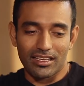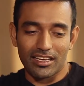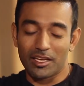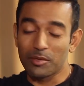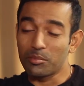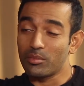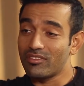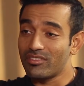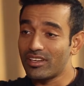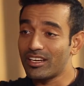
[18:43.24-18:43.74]

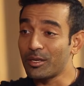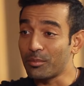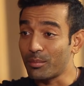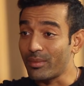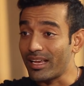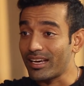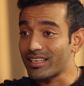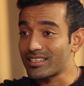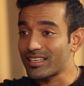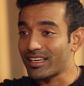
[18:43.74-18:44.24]
That can be very
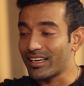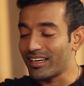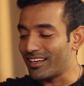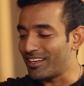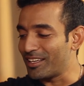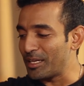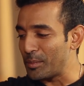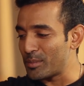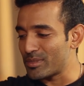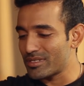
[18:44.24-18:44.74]
embarrassing
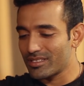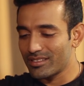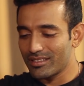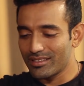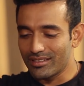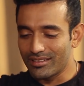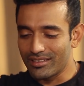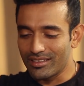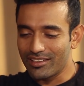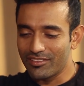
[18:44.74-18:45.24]
at times.
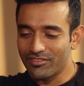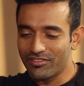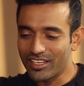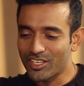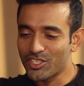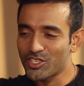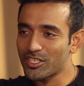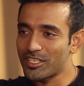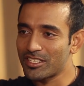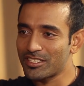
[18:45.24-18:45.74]
Uh,
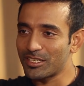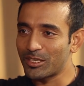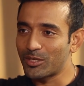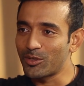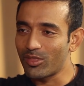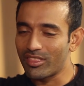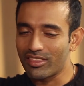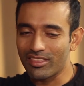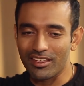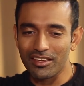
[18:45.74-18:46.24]
infectious is a
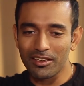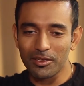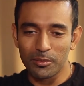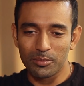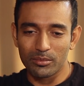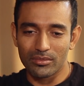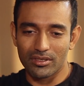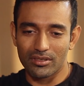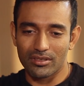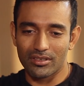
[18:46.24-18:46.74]
good thing,
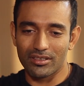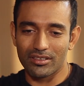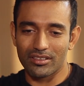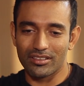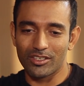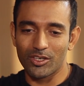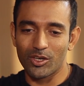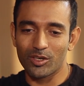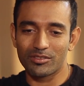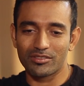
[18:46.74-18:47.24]
but
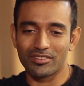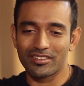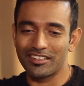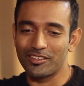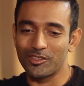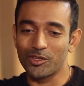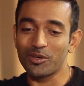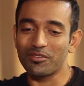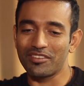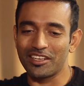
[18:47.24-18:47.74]
uh, not
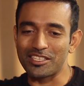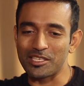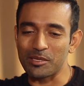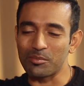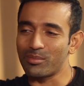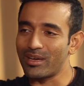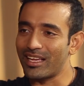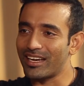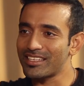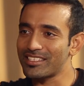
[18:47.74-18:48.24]
when not when it's
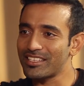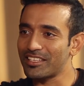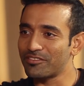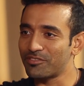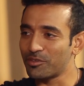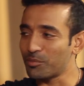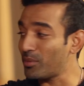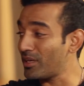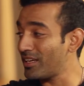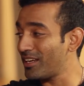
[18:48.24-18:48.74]

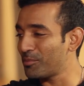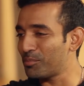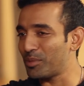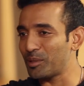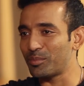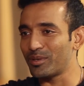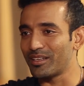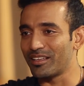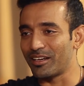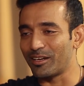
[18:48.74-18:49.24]
embarrassing for me and
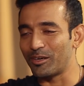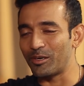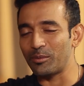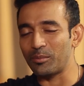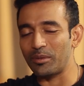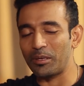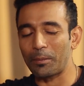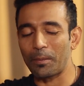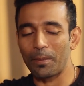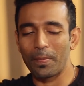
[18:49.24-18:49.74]
people
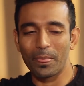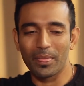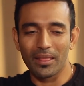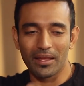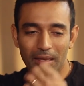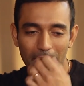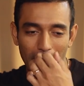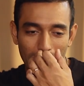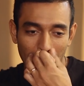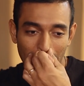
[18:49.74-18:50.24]
around me.
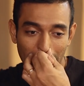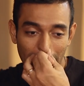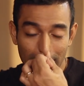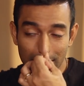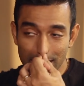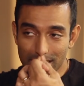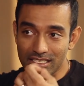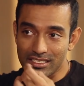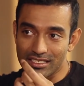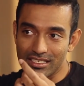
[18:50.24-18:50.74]
I
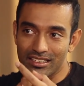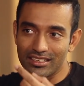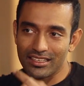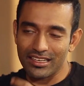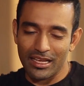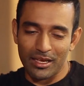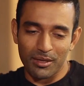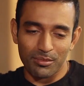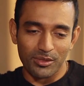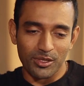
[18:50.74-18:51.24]
had this incident
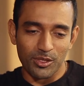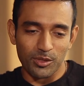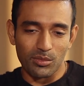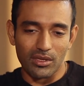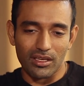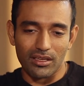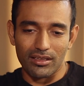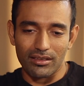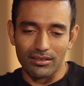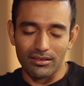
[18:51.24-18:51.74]
that happened to
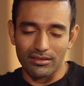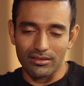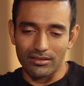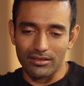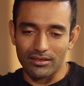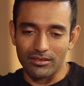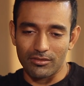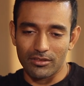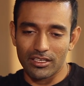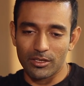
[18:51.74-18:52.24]
me
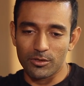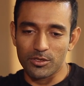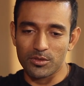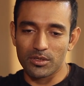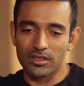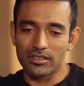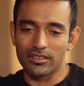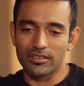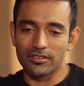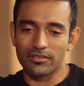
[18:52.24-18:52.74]
uh, when I was
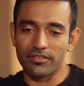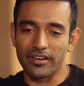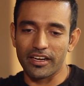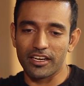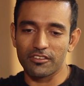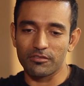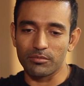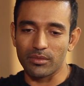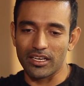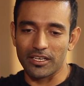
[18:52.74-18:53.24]
with a
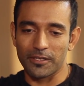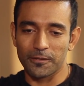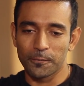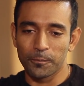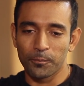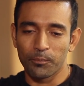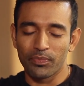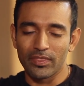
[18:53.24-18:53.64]
friend of mine.